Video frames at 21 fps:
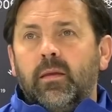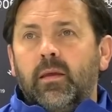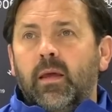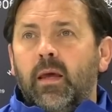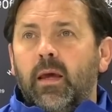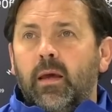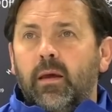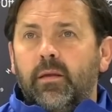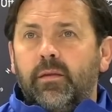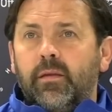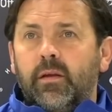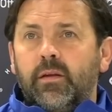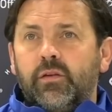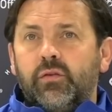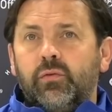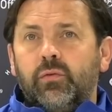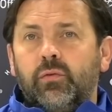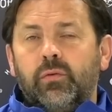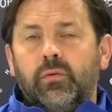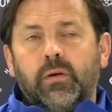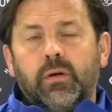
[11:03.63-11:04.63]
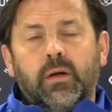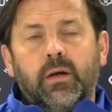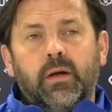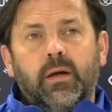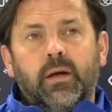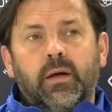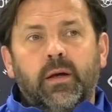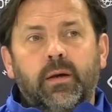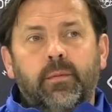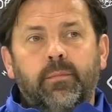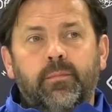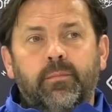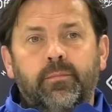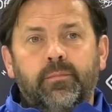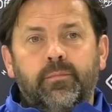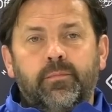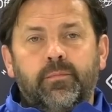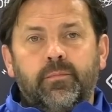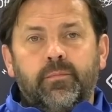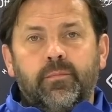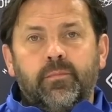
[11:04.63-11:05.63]
Yeah, I think so.
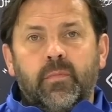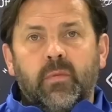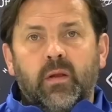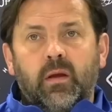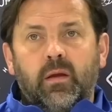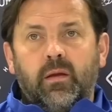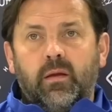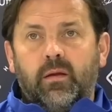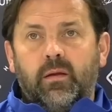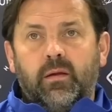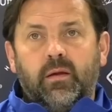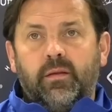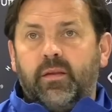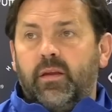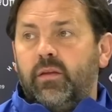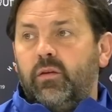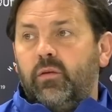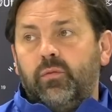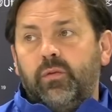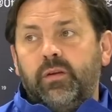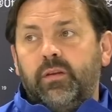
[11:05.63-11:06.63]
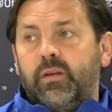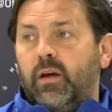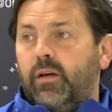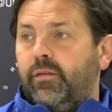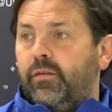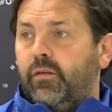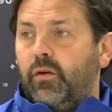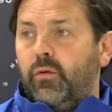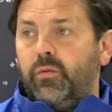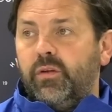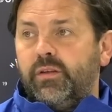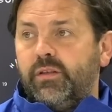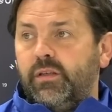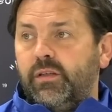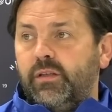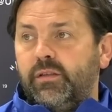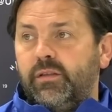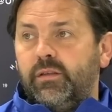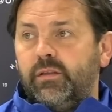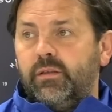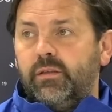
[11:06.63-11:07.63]
I think you'll need that throughout the
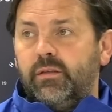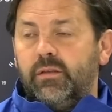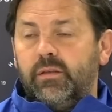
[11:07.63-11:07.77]
season.